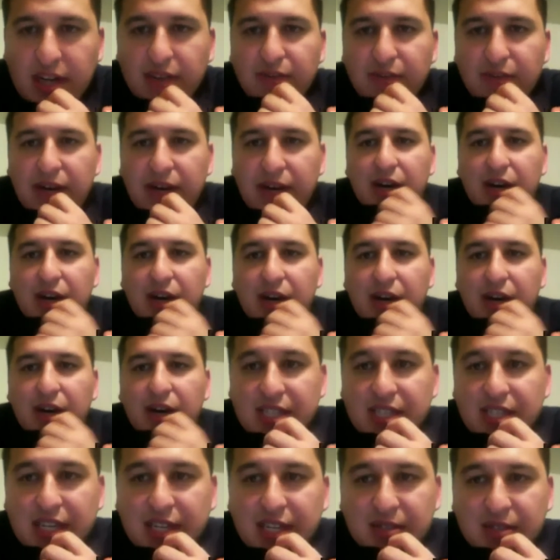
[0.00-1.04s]
of how
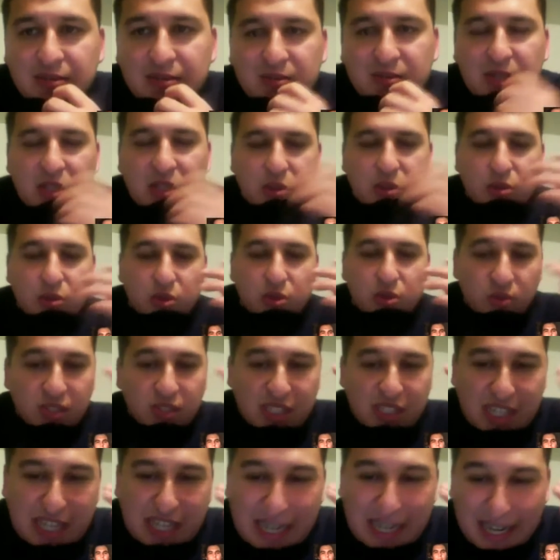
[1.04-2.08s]
Día de los Muertos was
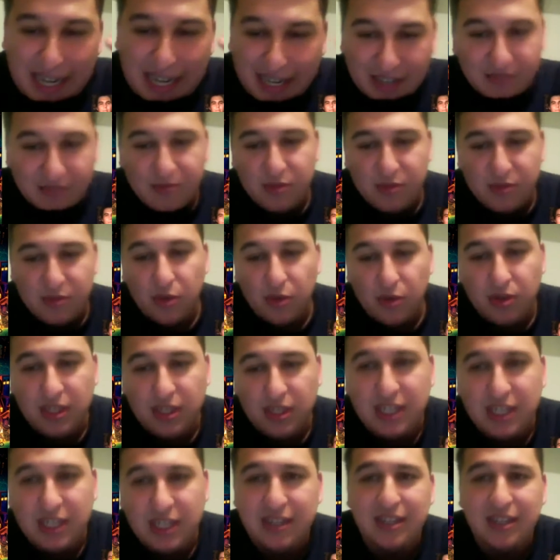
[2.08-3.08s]
kind of told in a